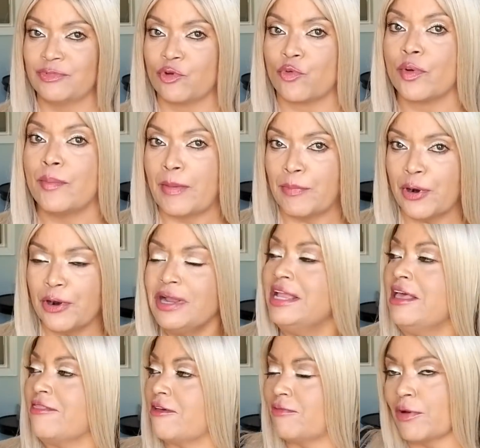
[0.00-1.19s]
Remember?
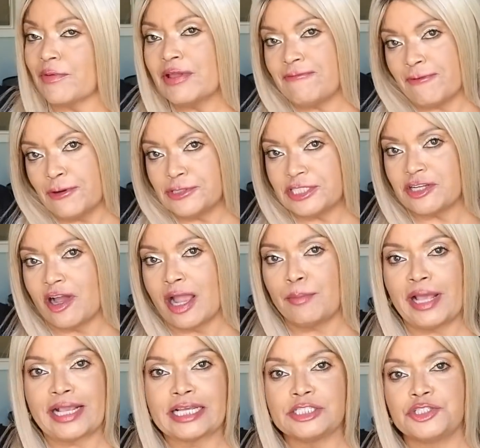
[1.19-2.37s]
The very first time,
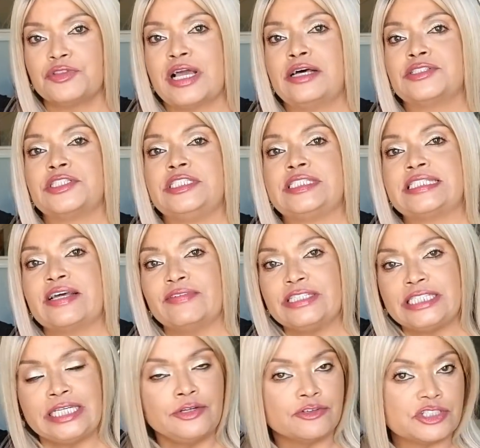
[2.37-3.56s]
like in two thousand
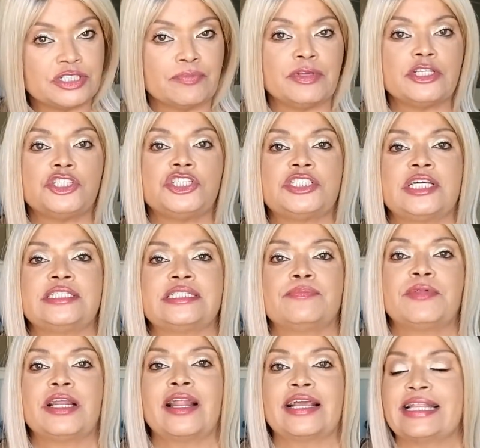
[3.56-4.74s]
seventeen or something, she said
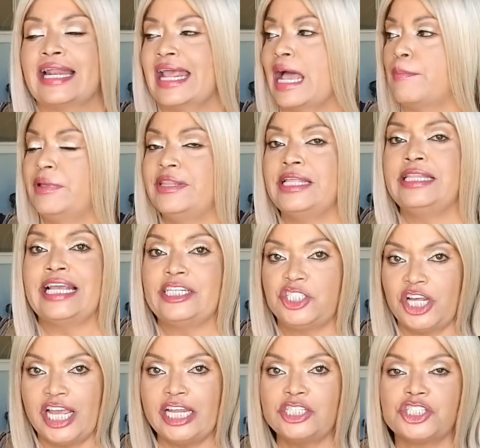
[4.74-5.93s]
something like that happened, and they
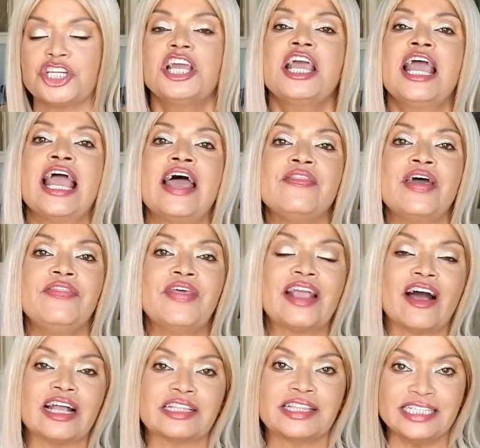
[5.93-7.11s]
changed, and then they
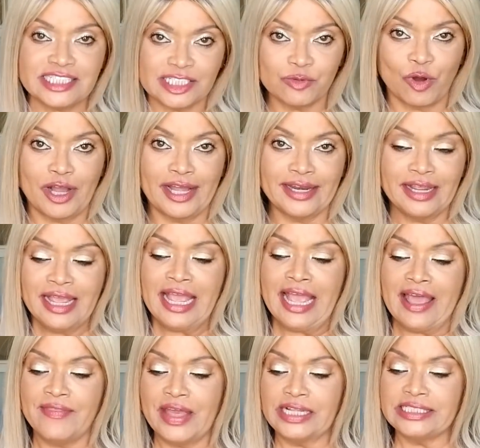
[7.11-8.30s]
got this one,
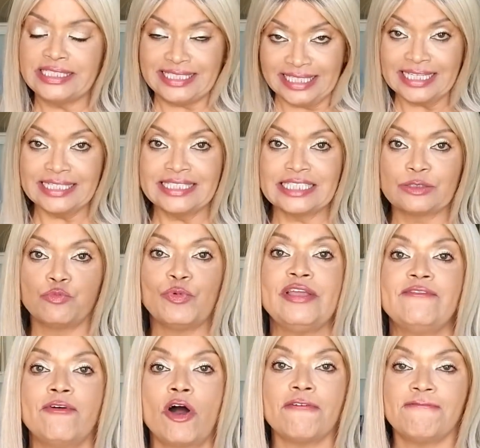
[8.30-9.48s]
and then since,
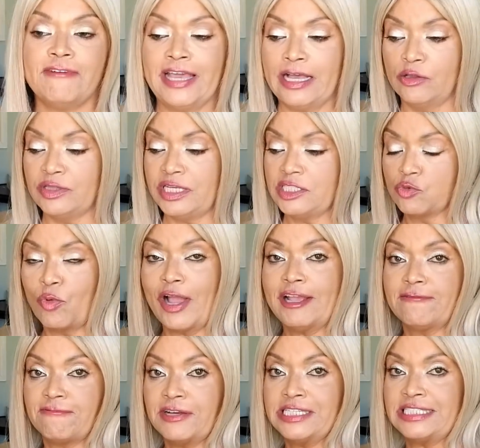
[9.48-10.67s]
we've all found these
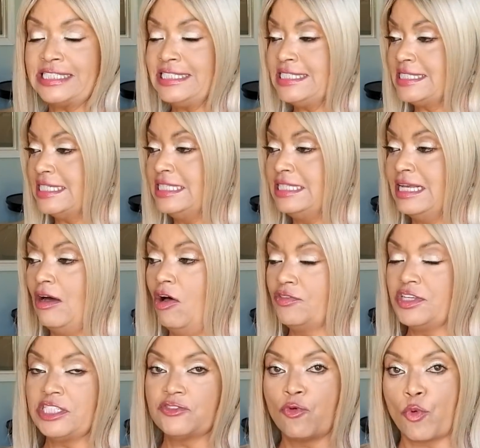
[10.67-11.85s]
white fuzzies and all
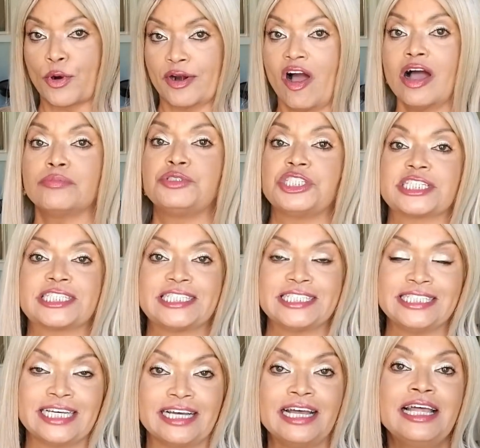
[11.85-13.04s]
these foreign objects
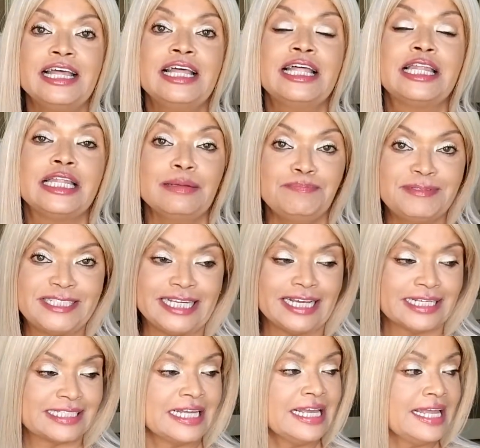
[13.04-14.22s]
and the
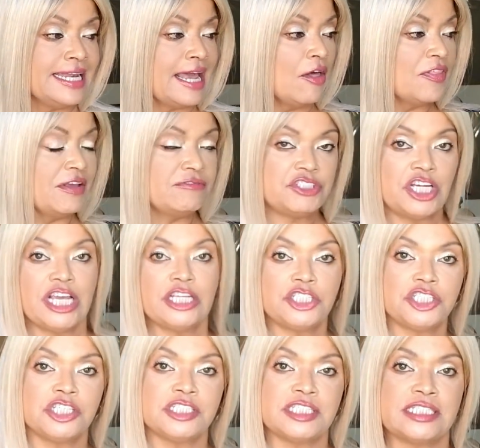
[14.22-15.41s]
lipsticks, now they've changed
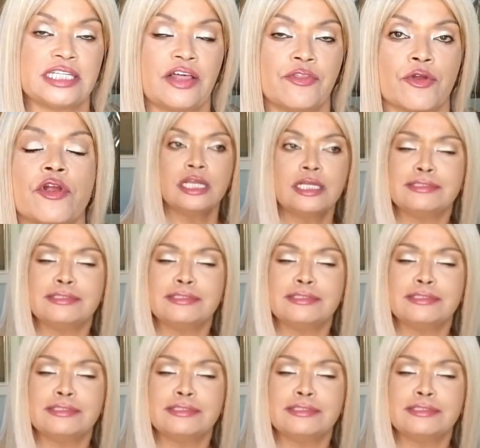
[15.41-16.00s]
to this other.